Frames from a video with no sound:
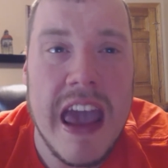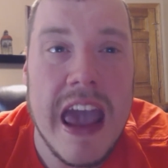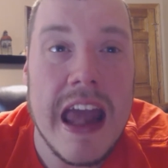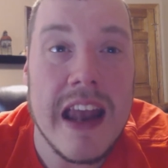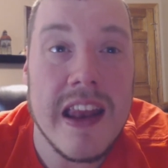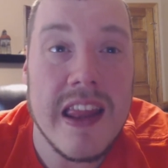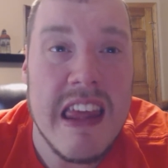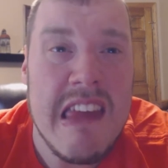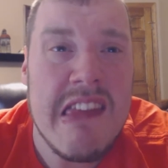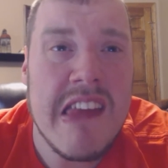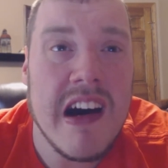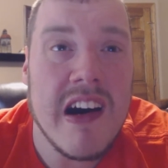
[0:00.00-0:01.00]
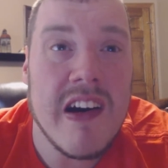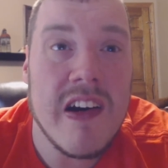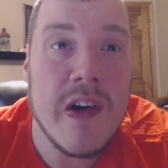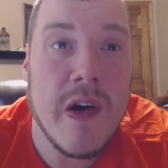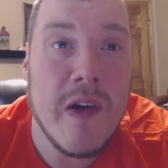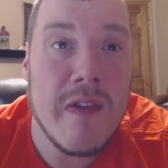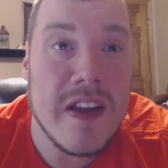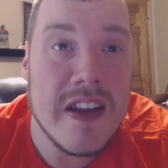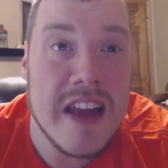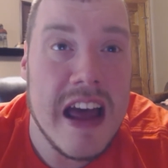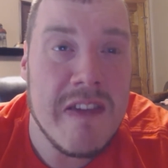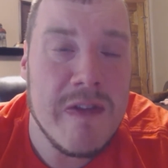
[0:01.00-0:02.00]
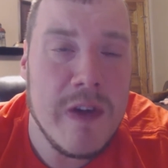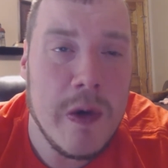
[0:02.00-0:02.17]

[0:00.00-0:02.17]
and this card over the last